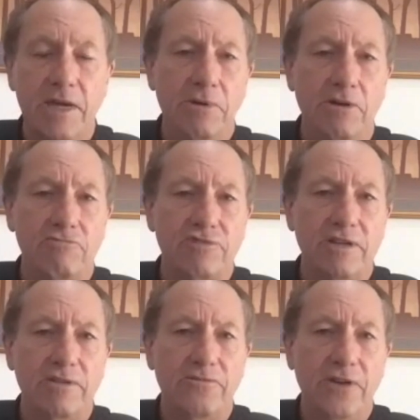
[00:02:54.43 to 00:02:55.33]
PayPal
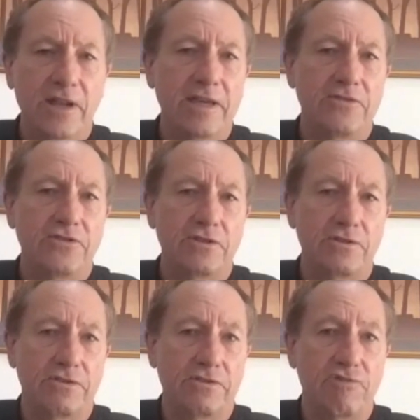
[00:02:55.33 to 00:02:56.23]
really fell
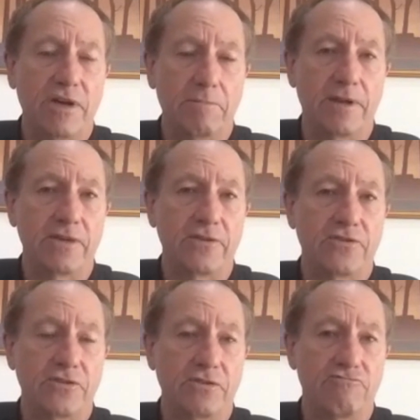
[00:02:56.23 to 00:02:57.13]
into the right
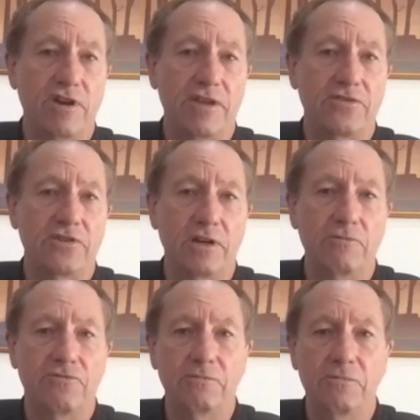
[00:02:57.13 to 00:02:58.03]
place at the right time
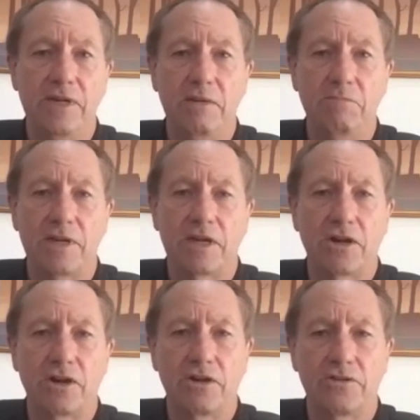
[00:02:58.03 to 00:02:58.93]
for me
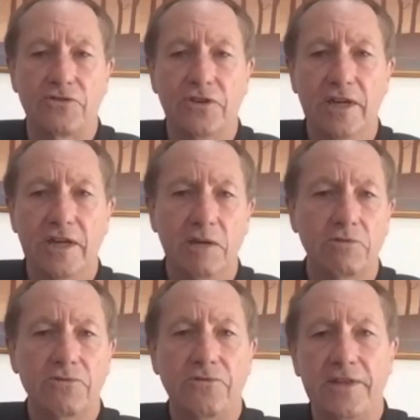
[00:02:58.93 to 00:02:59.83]
because it
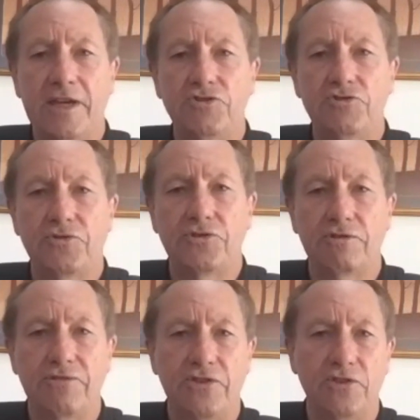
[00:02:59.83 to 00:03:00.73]
was a financial
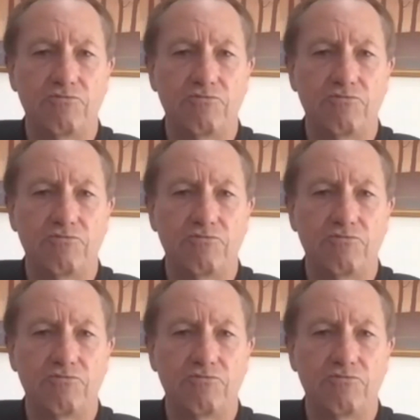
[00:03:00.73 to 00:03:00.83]
services